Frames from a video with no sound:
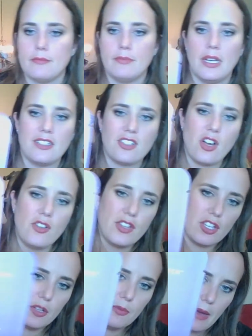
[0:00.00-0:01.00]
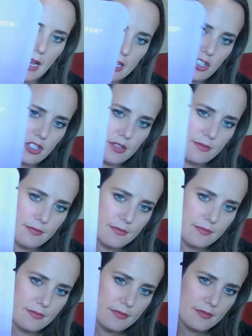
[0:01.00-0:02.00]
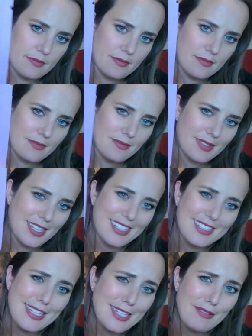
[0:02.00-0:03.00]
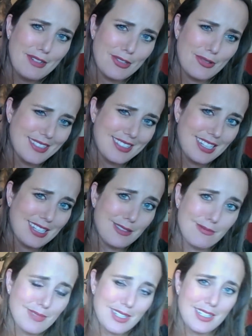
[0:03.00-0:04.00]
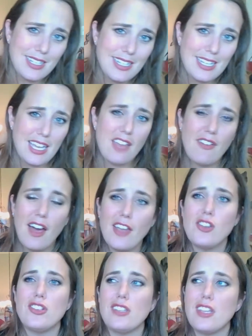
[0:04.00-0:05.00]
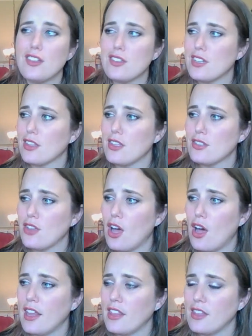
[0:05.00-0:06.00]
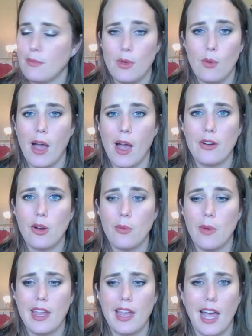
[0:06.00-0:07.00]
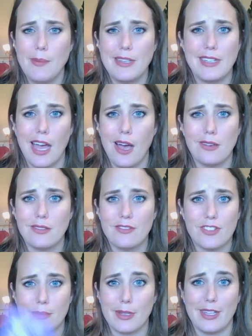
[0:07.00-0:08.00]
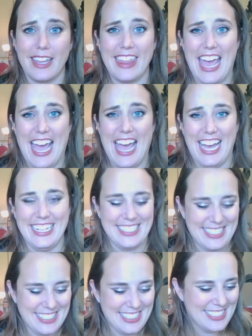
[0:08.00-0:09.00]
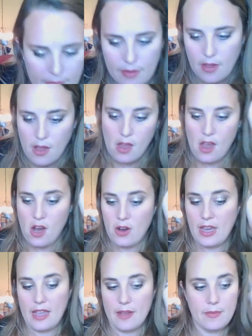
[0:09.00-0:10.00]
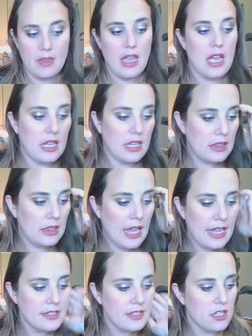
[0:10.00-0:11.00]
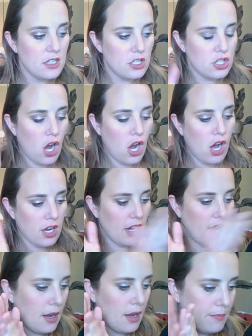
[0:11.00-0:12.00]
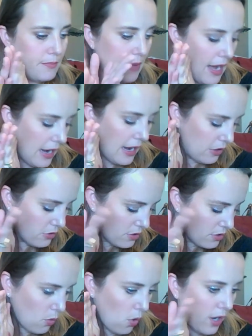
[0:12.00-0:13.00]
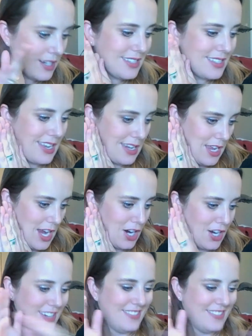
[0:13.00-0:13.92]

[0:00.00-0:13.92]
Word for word: but it's called the Good Patch. Doesn't that sound interesting? If I could just like stick this on and then be wider awake, I'd be down for something like that. okay, let's talk about more skincare.